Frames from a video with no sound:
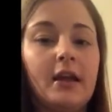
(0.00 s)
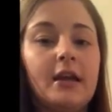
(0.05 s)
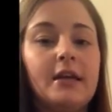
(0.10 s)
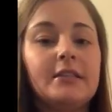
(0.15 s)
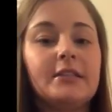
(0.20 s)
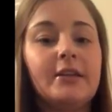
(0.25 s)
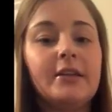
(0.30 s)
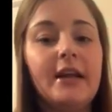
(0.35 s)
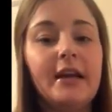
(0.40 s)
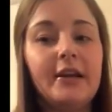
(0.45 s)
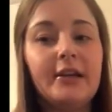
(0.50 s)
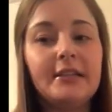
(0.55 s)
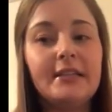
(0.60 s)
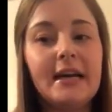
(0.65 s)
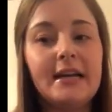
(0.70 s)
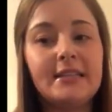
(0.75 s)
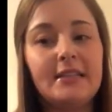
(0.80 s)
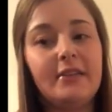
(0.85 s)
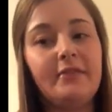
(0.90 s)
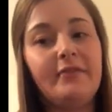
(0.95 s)
So
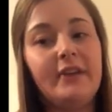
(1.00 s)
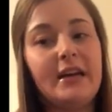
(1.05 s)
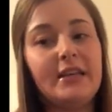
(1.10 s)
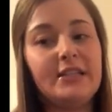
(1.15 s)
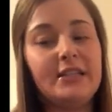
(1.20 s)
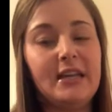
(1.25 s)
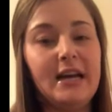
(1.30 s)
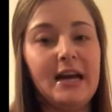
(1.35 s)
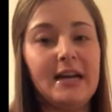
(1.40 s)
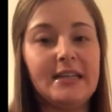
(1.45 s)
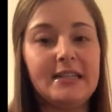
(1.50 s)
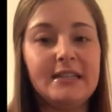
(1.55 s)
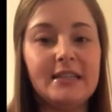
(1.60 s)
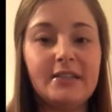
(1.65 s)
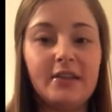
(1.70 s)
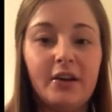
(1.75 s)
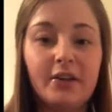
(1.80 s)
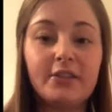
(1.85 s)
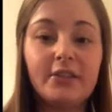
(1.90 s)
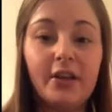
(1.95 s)
necrotizing fasciitis is
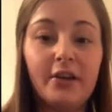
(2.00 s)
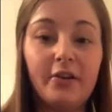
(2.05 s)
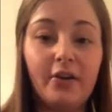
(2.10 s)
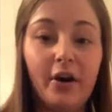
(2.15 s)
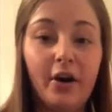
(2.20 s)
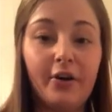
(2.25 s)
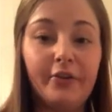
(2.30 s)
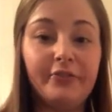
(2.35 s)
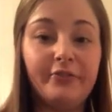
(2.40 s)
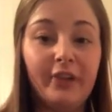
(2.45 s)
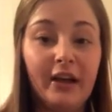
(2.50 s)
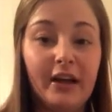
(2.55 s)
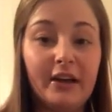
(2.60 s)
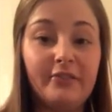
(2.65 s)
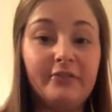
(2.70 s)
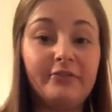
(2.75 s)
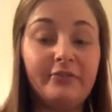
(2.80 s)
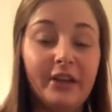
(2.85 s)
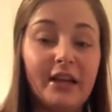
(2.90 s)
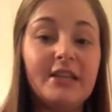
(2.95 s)
also called
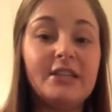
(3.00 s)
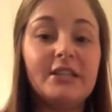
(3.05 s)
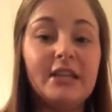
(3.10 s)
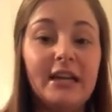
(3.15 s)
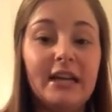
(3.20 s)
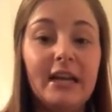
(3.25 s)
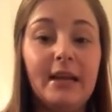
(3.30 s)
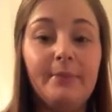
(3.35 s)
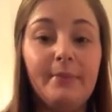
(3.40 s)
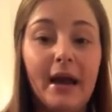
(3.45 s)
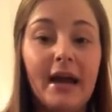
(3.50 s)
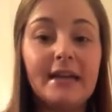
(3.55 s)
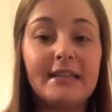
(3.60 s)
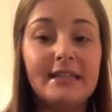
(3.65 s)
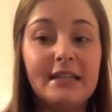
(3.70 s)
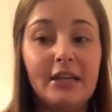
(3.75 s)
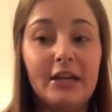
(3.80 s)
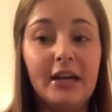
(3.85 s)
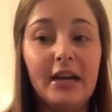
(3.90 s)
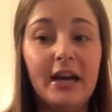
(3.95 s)
flesh-eating
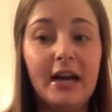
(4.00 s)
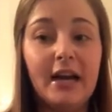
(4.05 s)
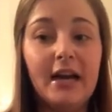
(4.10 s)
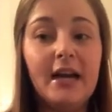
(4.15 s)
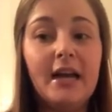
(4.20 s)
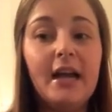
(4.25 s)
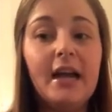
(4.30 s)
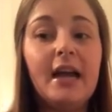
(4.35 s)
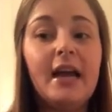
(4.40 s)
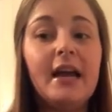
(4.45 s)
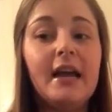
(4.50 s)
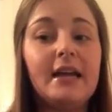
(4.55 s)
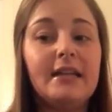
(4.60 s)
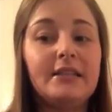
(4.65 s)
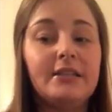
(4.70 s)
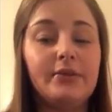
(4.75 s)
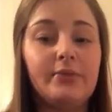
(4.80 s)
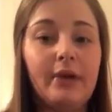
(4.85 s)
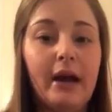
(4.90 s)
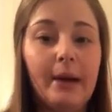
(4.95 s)
bacteria. It's
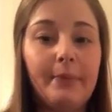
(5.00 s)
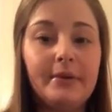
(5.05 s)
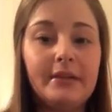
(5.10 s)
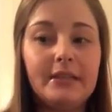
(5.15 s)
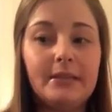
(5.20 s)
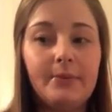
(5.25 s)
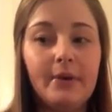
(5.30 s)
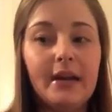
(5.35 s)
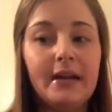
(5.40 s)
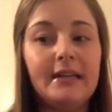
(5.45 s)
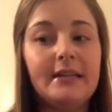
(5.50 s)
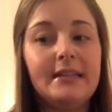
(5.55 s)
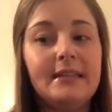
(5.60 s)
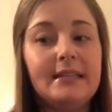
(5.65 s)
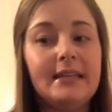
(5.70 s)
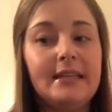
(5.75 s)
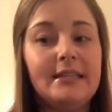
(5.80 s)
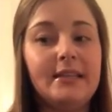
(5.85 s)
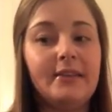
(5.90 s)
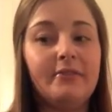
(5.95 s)
a rapid spreading
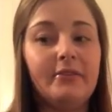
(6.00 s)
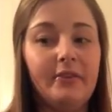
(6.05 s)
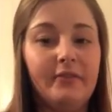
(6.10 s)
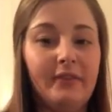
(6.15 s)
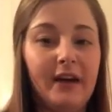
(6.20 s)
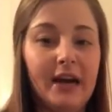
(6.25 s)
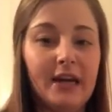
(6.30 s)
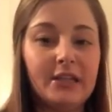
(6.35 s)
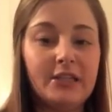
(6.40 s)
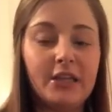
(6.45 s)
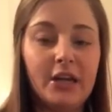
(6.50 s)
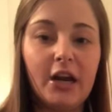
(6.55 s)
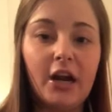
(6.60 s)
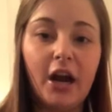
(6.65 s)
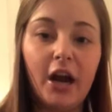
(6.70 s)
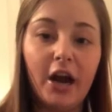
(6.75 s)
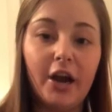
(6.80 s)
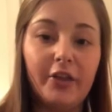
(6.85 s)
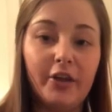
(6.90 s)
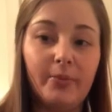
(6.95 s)
disease of the fascia
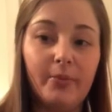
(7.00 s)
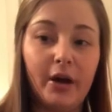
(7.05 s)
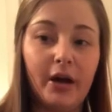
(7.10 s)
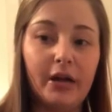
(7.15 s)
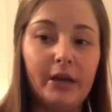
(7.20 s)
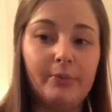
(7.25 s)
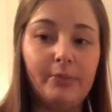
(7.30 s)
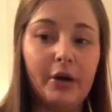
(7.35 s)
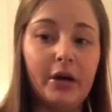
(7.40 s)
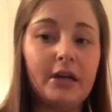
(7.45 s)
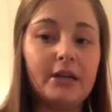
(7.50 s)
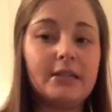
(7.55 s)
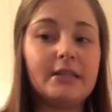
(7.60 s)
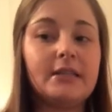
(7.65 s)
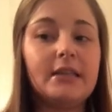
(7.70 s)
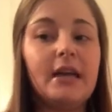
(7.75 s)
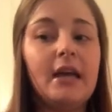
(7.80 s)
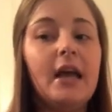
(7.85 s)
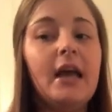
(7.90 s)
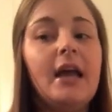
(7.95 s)
or other body parts.
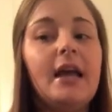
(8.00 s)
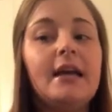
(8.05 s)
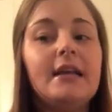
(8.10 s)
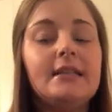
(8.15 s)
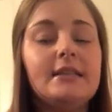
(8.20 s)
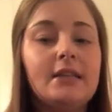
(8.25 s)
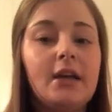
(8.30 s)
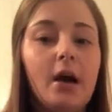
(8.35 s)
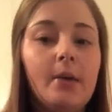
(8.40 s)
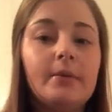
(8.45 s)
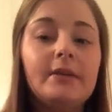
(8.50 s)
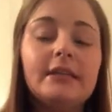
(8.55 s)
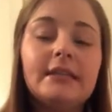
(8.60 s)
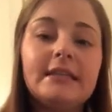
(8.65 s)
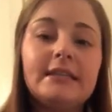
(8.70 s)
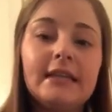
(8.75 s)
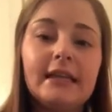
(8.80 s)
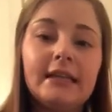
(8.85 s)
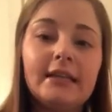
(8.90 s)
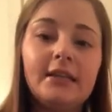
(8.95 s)
It's commonly
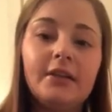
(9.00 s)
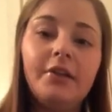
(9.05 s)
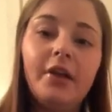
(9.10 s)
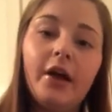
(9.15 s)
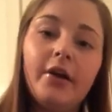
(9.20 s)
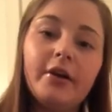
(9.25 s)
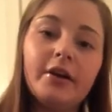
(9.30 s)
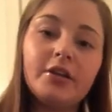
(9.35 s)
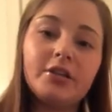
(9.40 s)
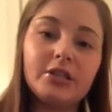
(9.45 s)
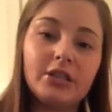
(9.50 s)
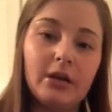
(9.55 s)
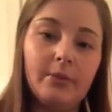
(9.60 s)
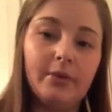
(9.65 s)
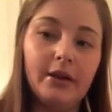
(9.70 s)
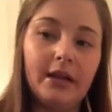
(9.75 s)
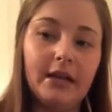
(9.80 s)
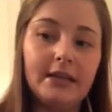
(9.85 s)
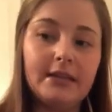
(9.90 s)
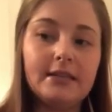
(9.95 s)
seen in the lower
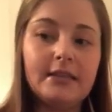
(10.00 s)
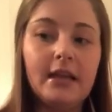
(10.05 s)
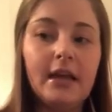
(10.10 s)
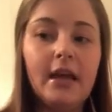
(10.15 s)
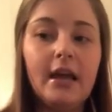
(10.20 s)
extremities